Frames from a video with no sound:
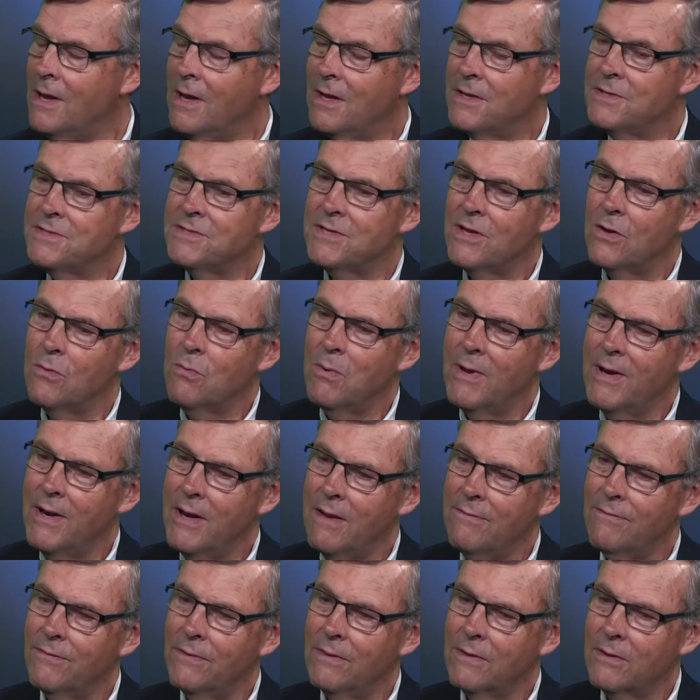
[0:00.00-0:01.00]
And so
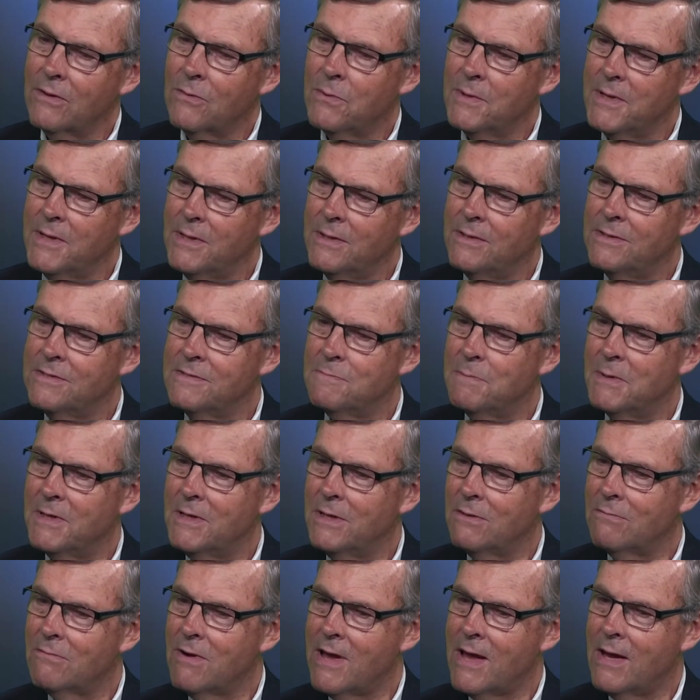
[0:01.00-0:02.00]
whenever the Queen has
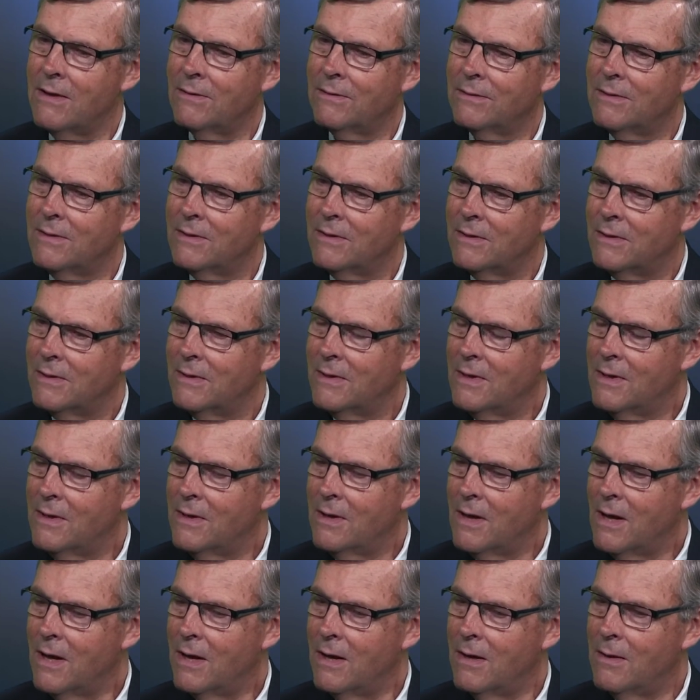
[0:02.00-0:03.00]
been around,
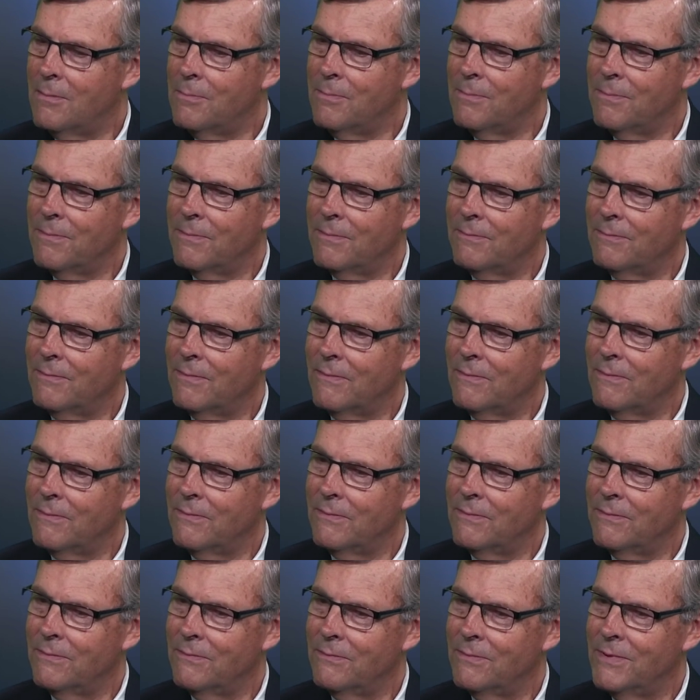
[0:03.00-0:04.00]
um,
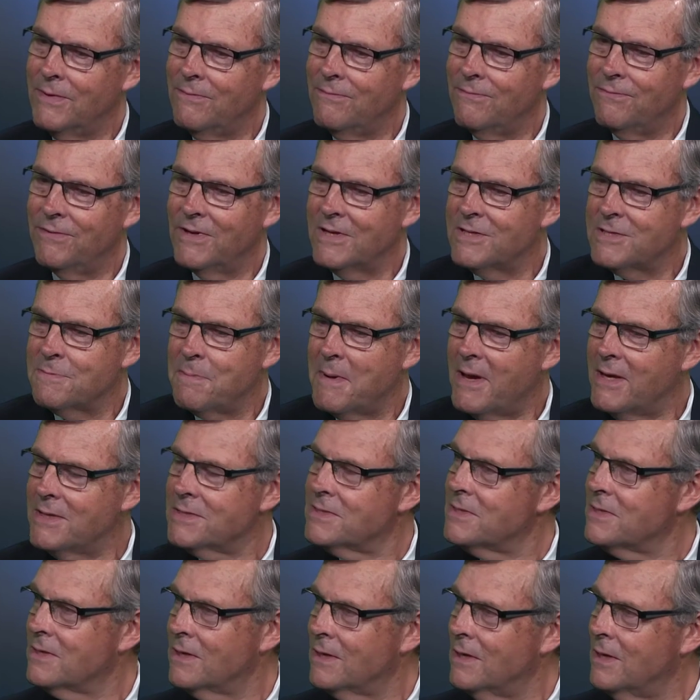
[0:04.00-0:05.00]
we've
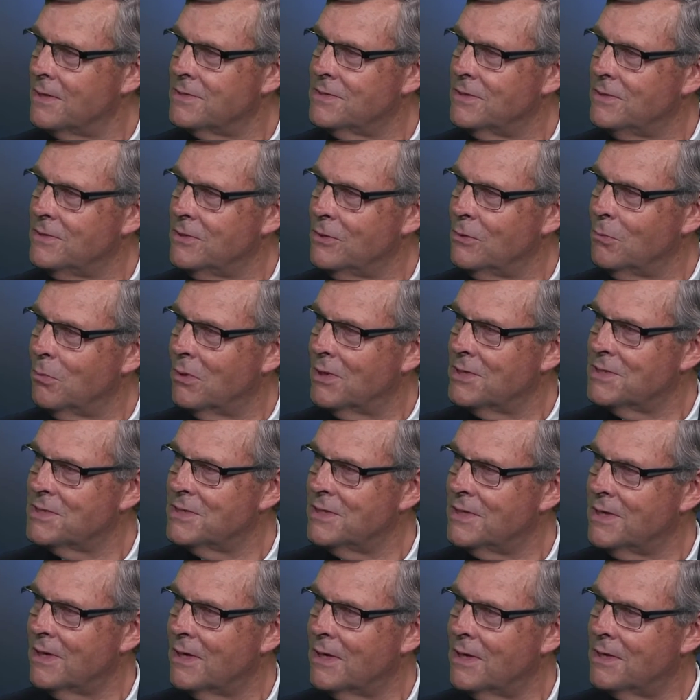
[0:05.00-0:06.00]
expected her to do what
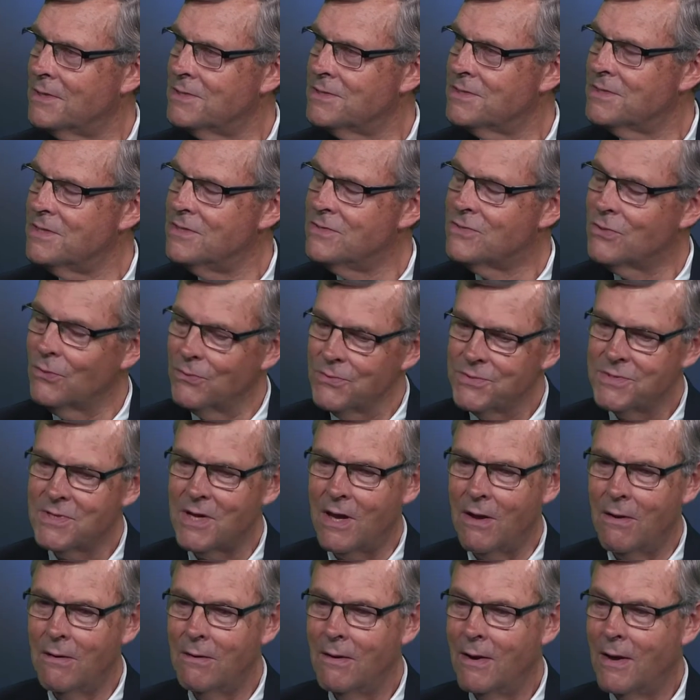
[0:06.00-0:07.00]
she does. She's
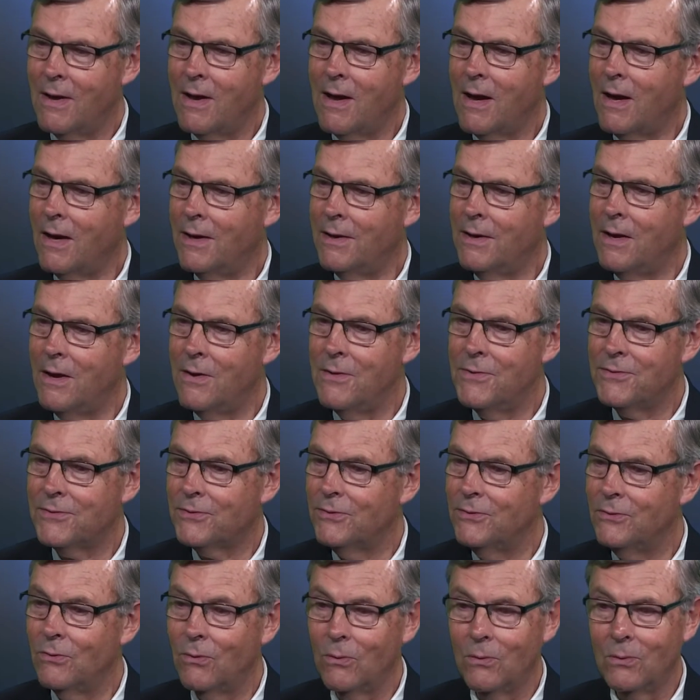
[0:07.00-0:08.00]
also, I know
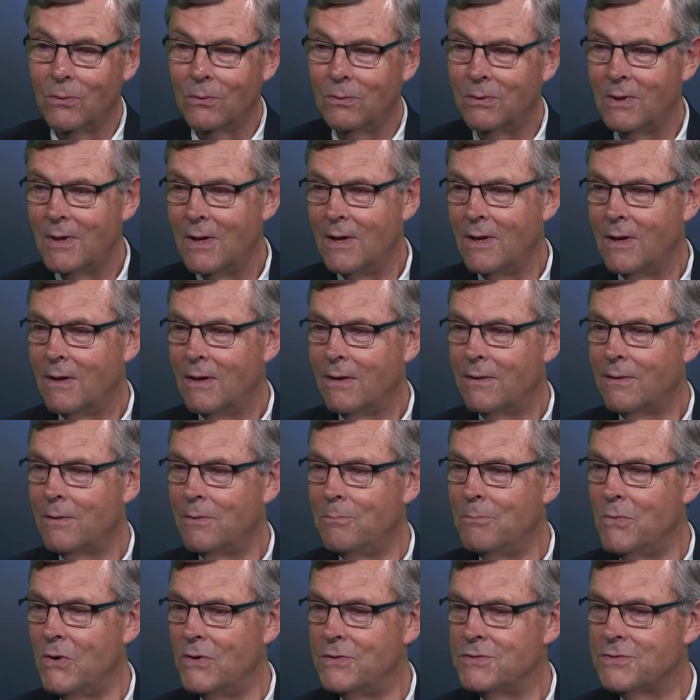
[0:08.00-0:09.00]
through all the
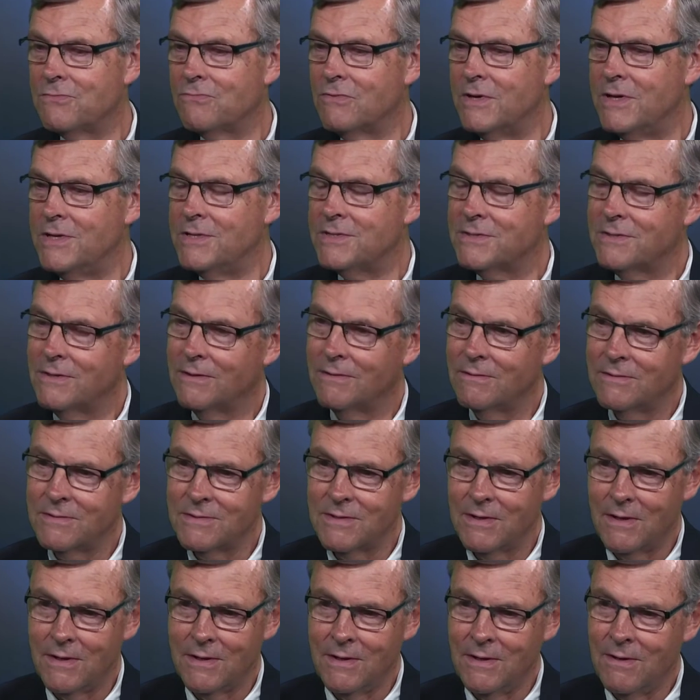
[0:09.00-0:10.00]
most recent,
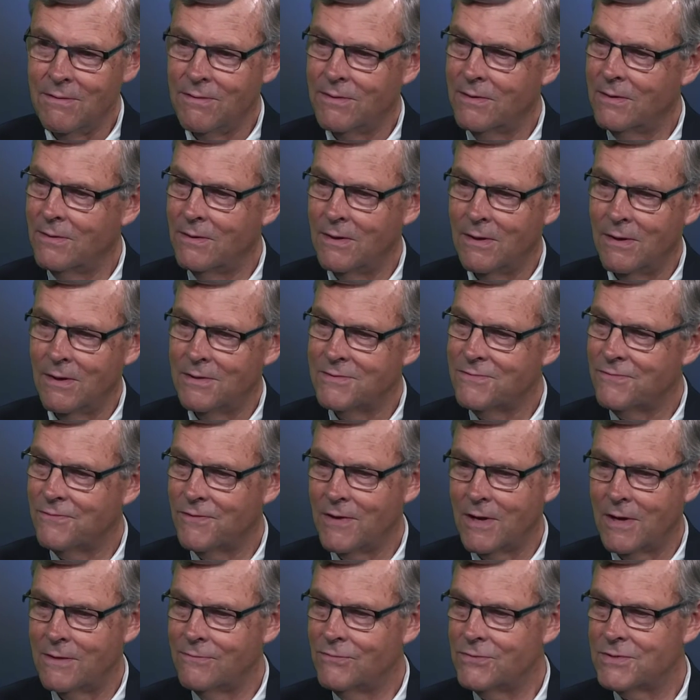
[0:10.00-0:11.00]
certainly the last
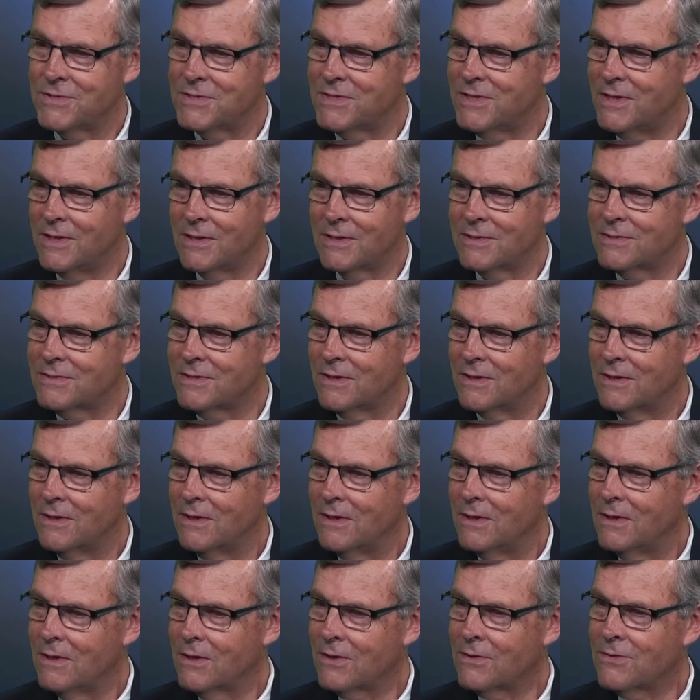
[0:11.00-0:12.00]
five or six
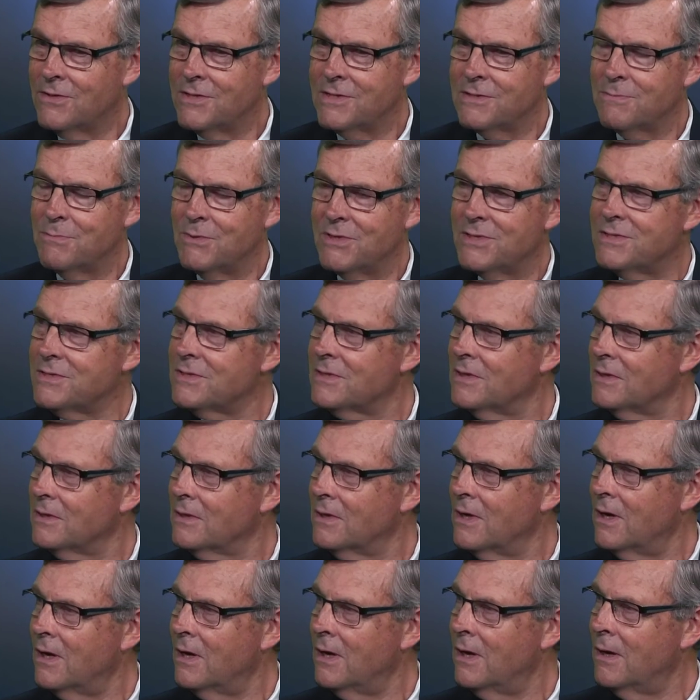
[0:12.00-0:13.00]
Christmas
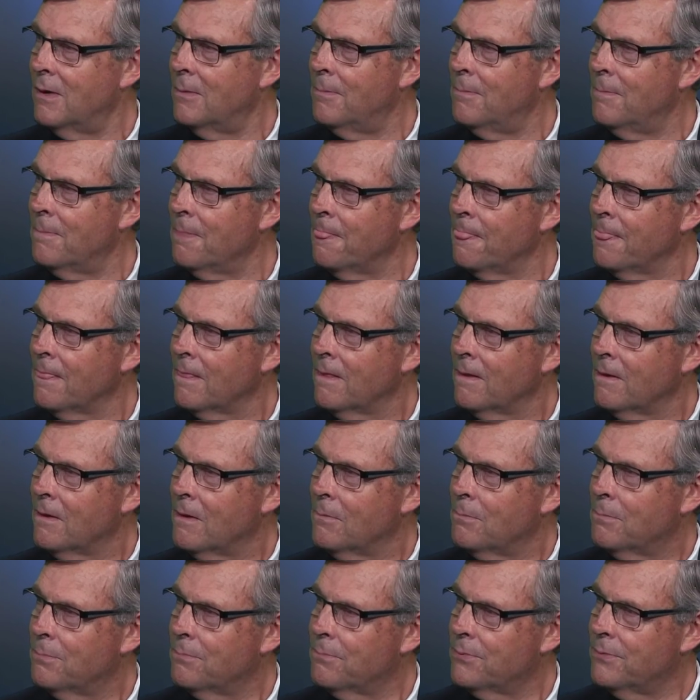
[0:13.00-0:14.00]
um,
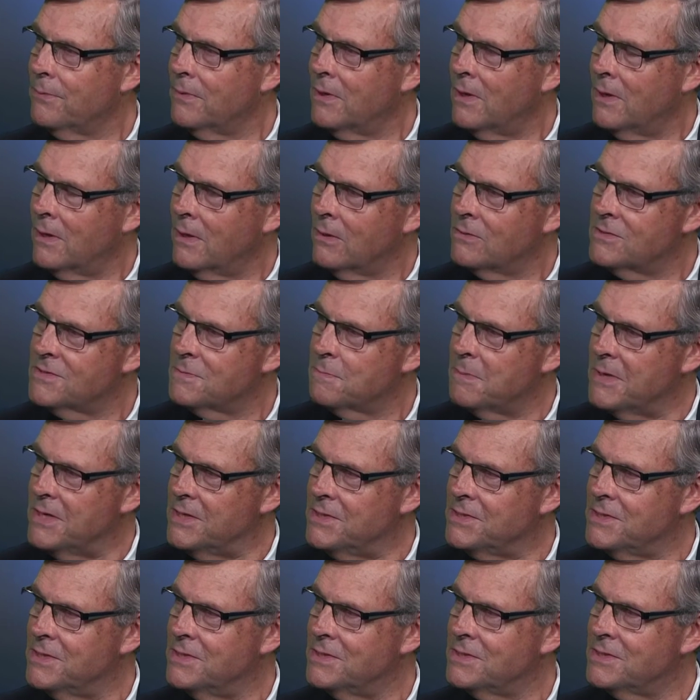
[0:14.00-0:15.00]
uh,
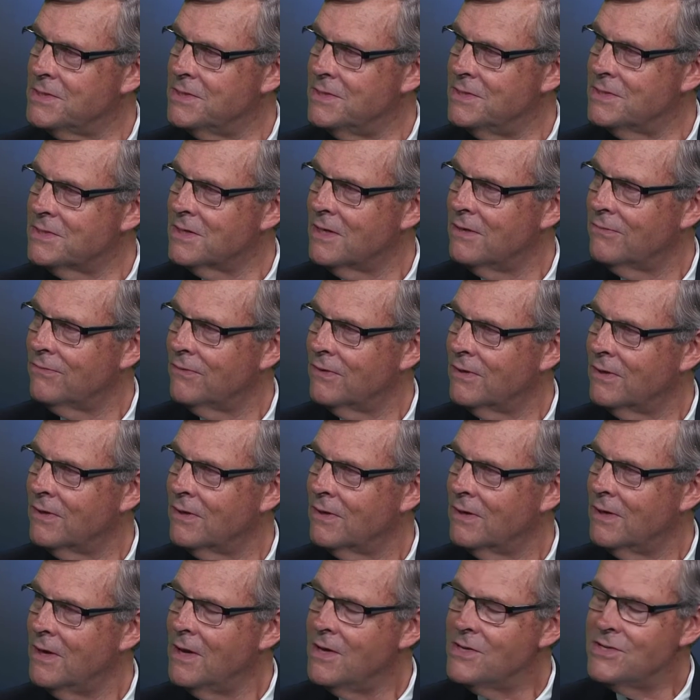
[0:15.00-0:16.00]
speeches she's given,
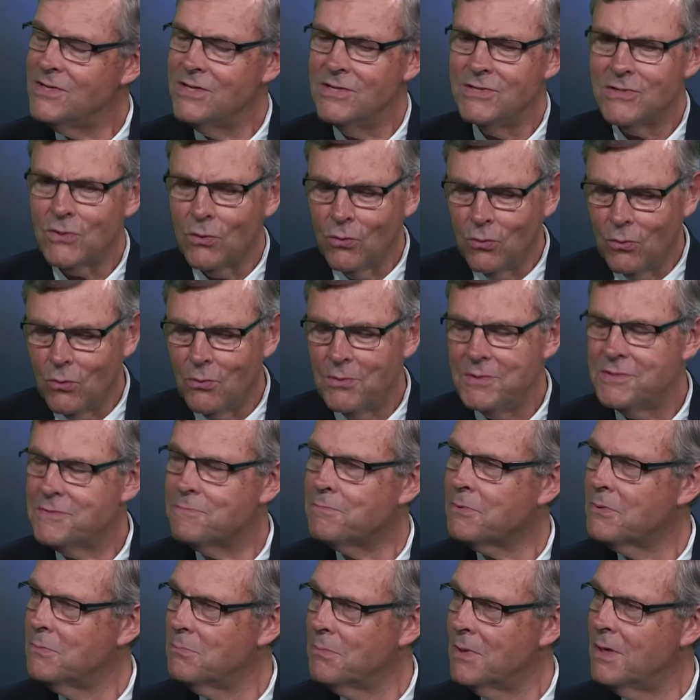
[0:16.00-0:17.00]
she's always
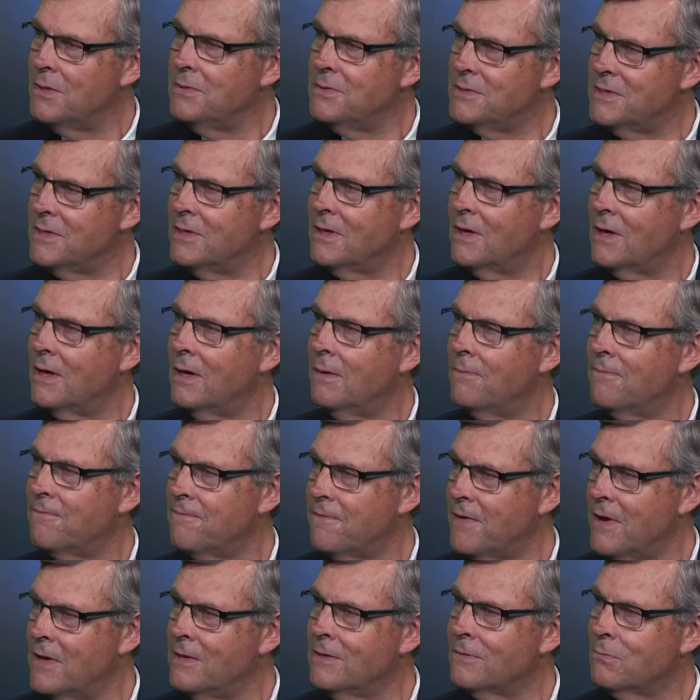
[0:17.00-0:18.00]
promoted her
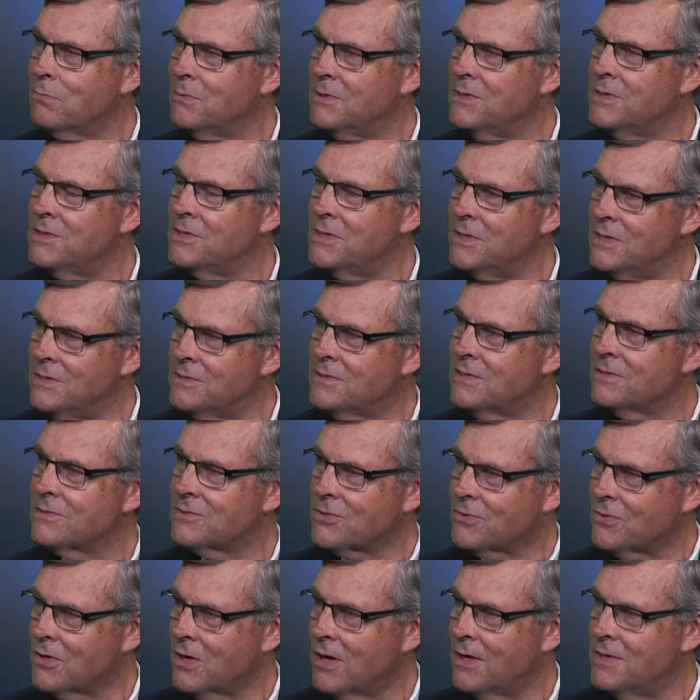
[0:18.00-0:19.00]
faith with Jesus
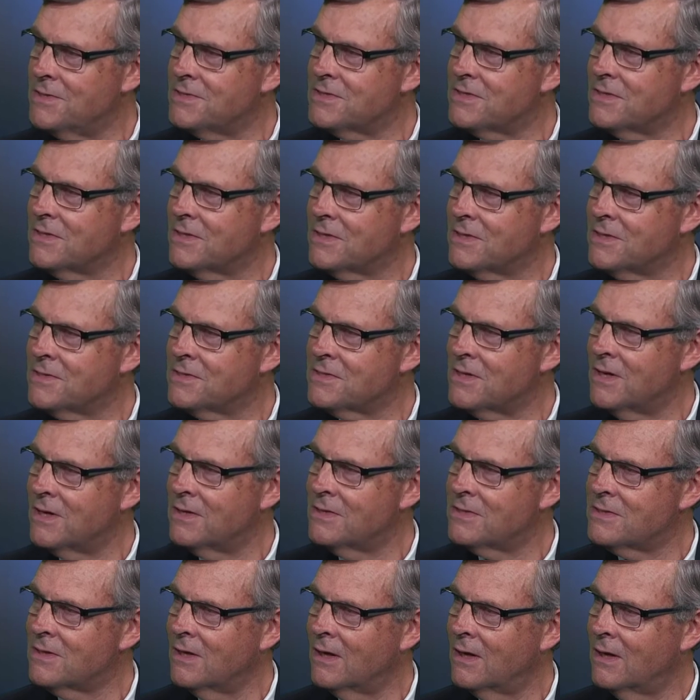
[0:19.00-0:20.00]
Christ at the
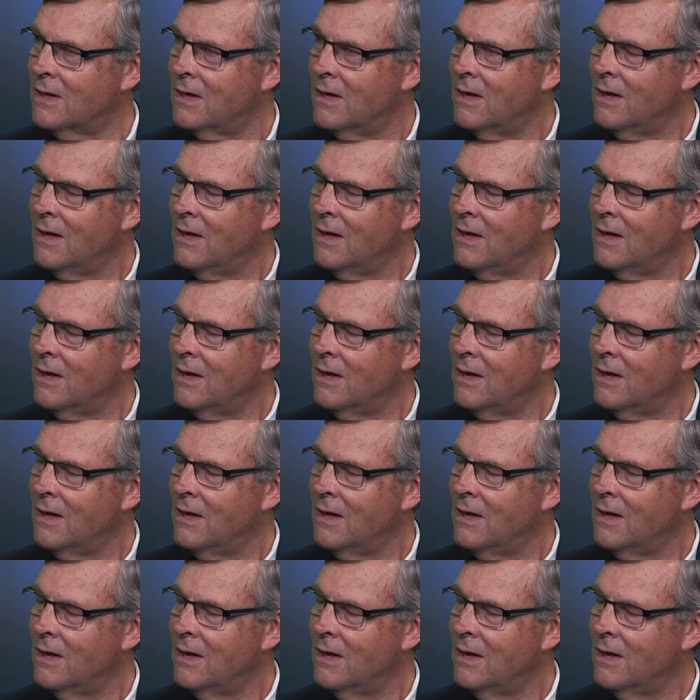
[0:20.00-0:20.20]
centre,